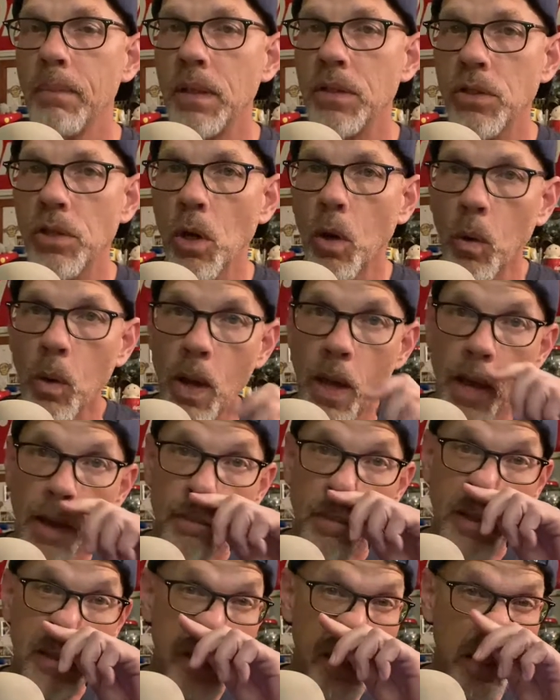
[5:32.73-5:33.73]
And so
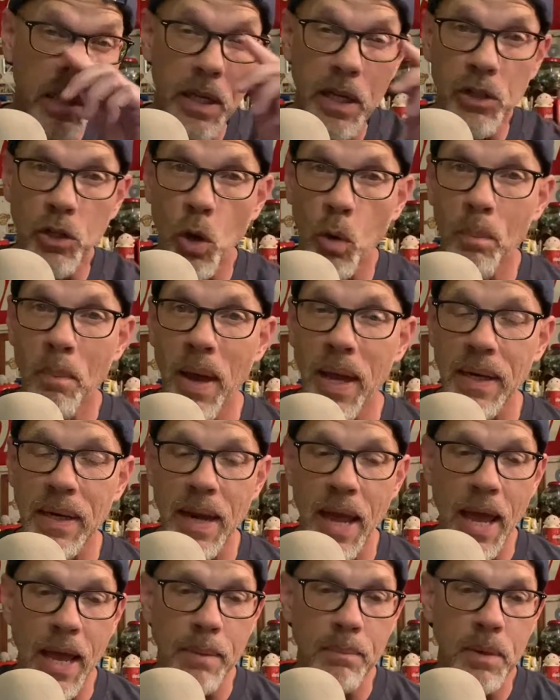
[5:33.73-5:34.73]
basically, a domain
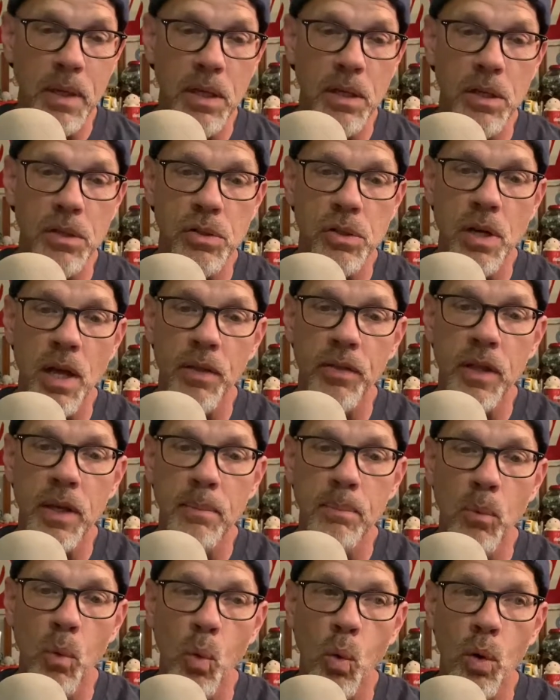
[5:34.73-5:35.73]
name is nothing
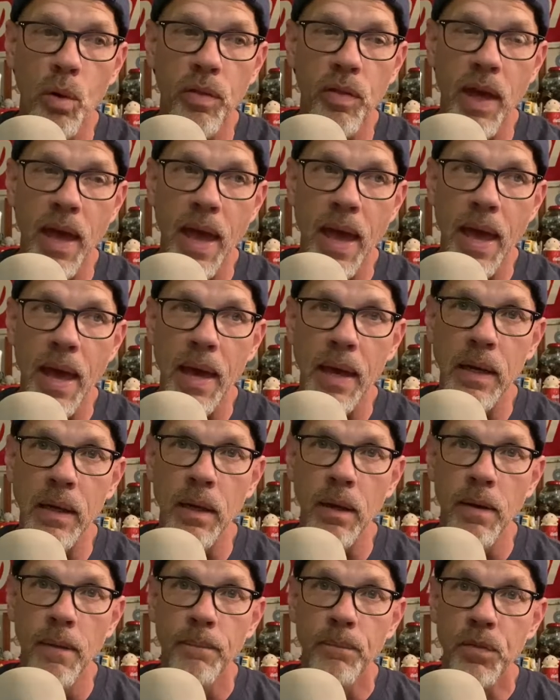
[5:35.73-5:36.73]
more
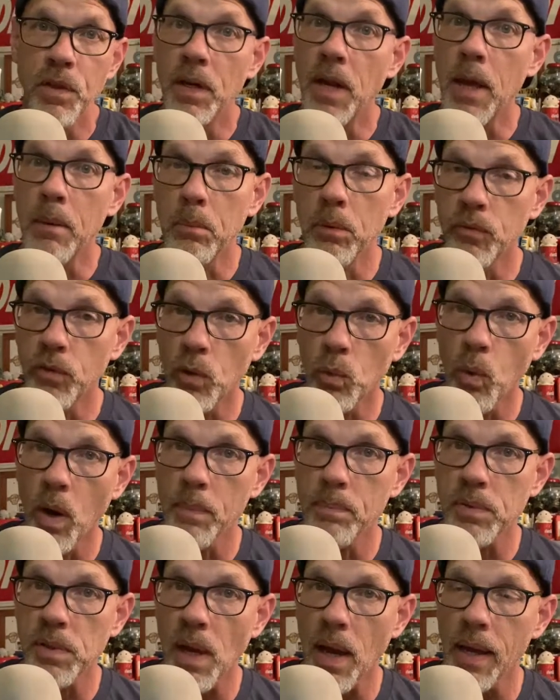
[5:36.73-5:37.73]
than the name of your
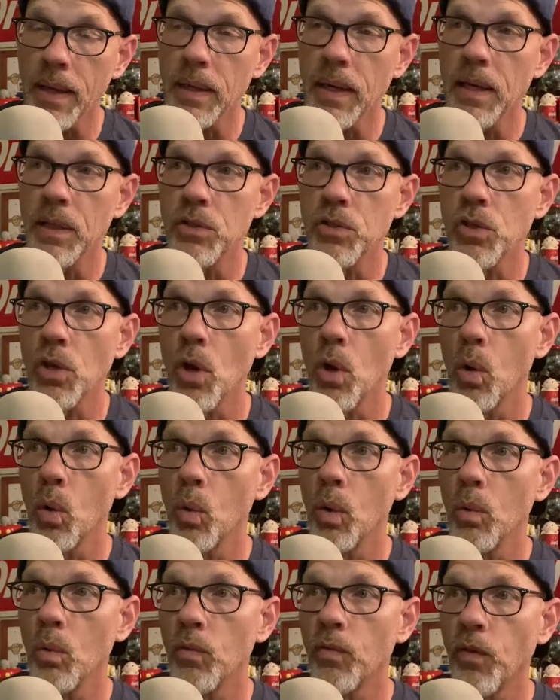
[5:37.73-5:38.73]
website. And
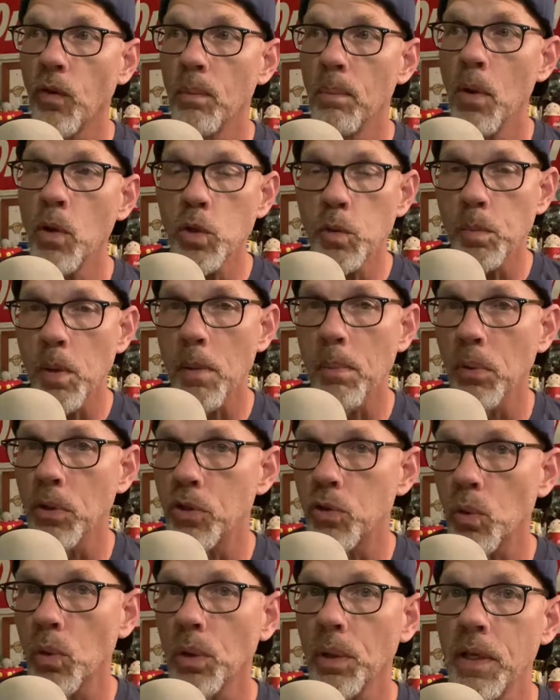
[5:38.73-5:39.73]
so for most people,
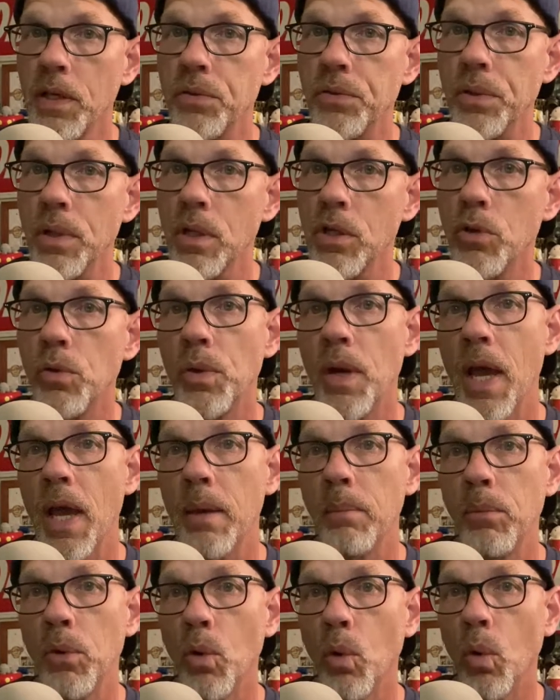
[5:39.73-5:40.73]
it's real easy. You
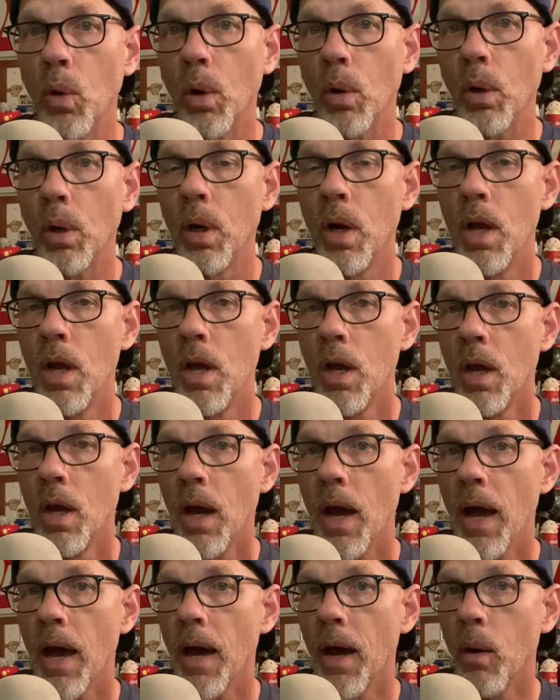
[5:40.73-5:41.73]
name your
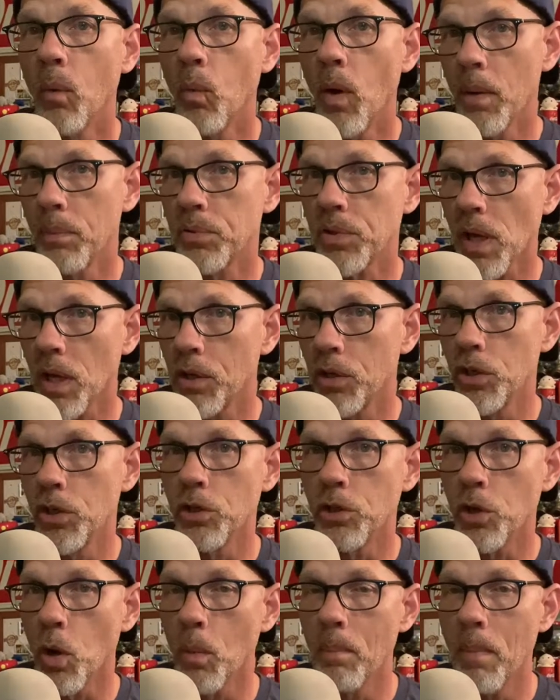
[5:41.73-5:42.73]
uh, website or your
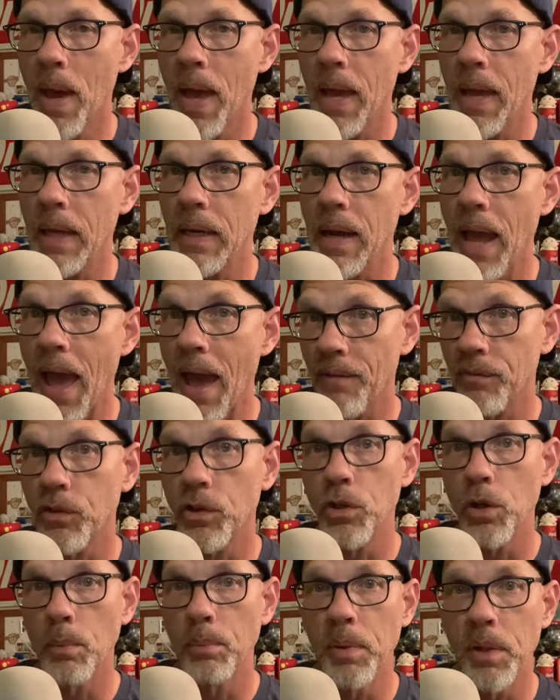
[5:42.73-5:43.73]
domain after
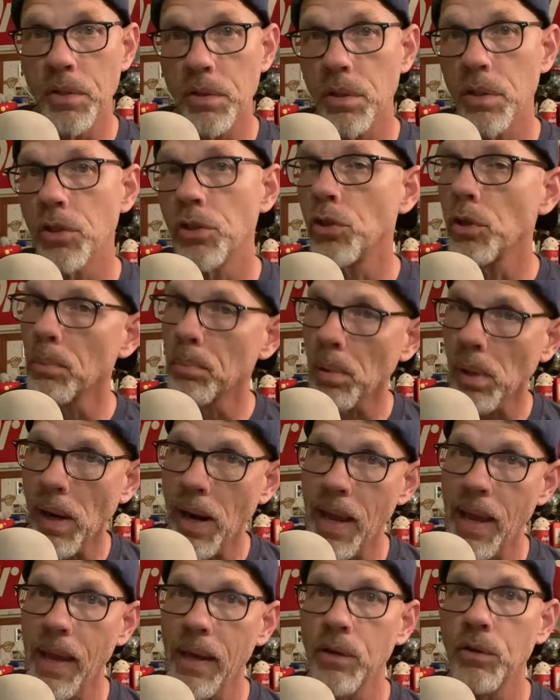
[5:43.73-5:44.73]
your business, your
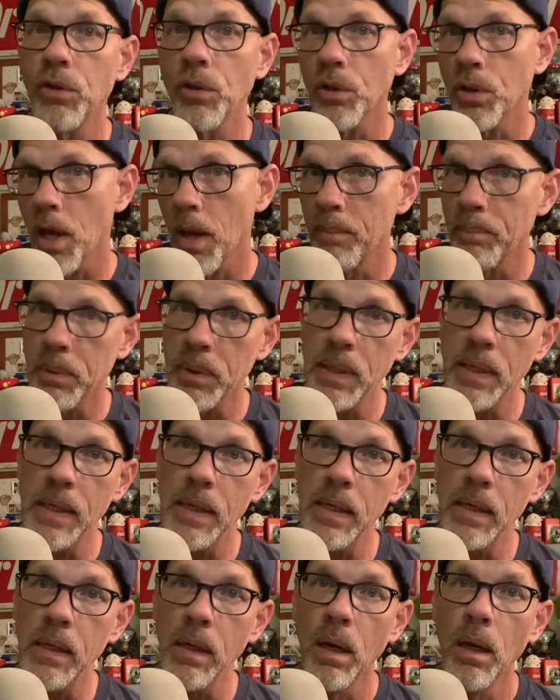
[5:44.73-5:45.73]
brand, your
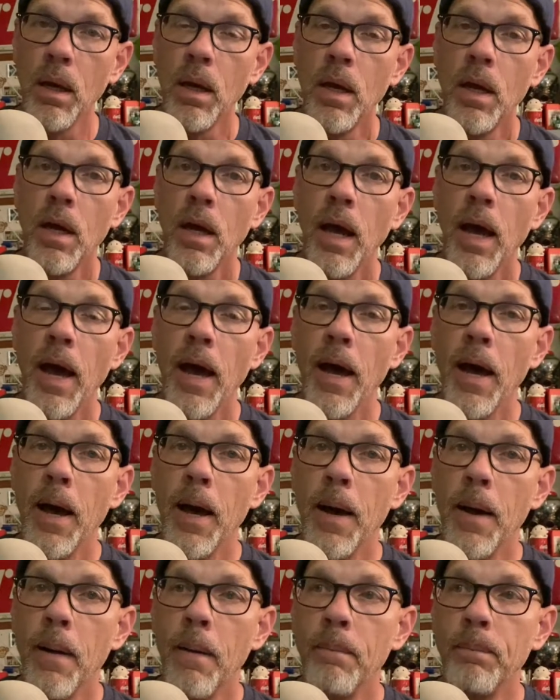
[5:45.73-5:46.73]
company,
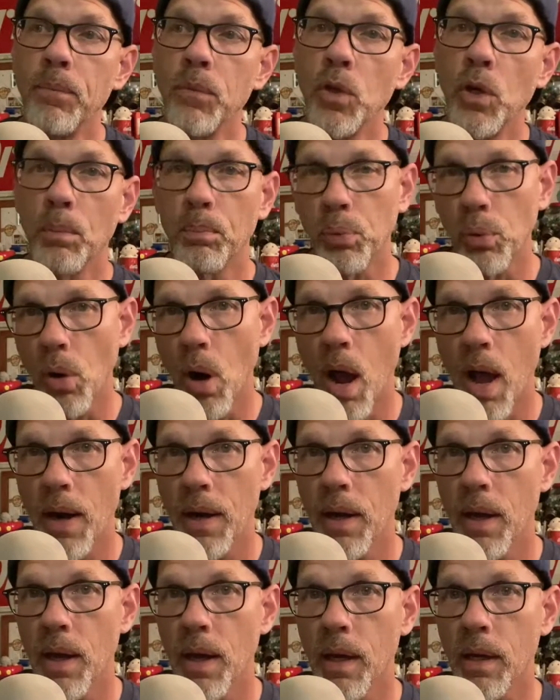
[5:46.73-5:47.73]
um, your
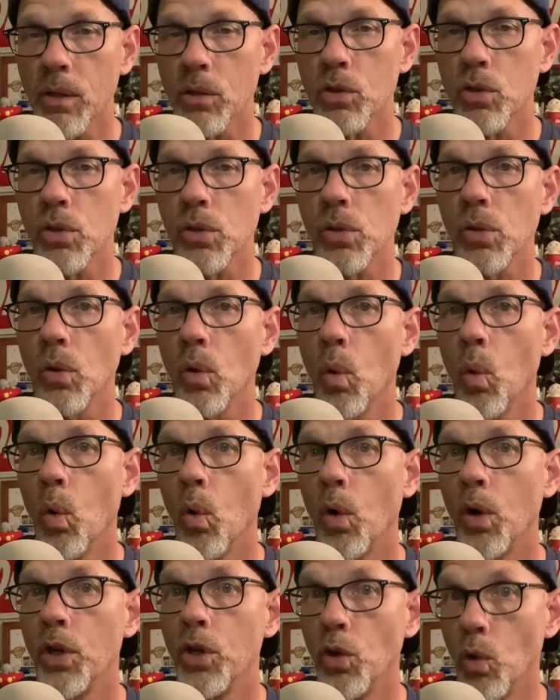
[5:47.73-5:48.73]
product
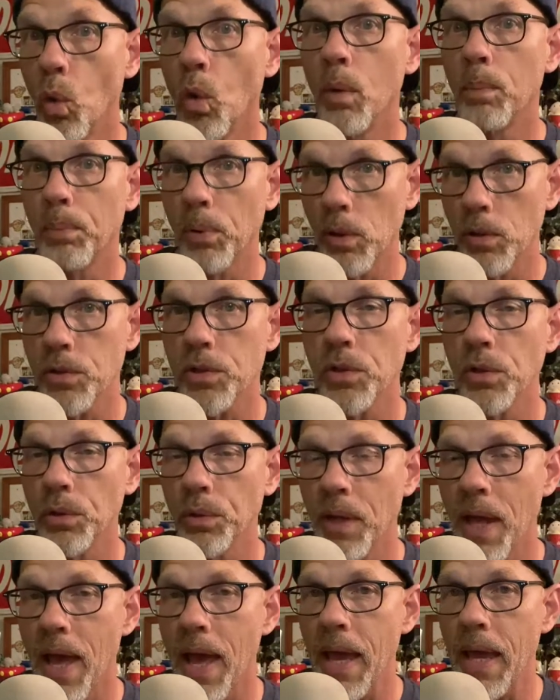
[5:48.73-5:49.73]
or your personal
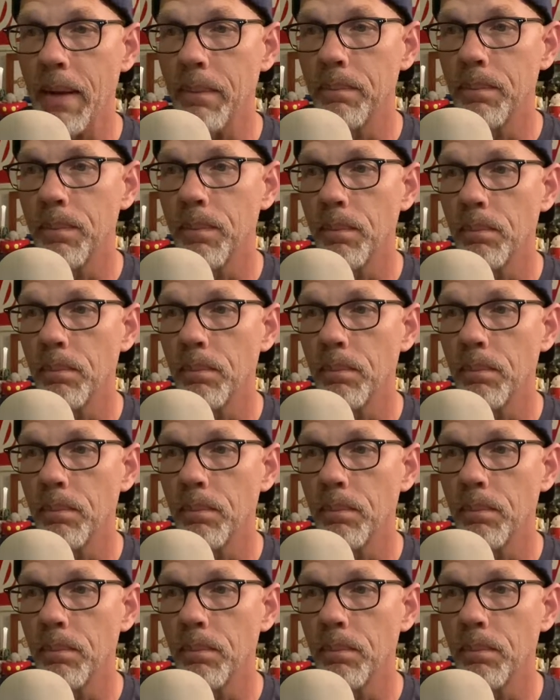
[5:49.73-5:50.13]
name.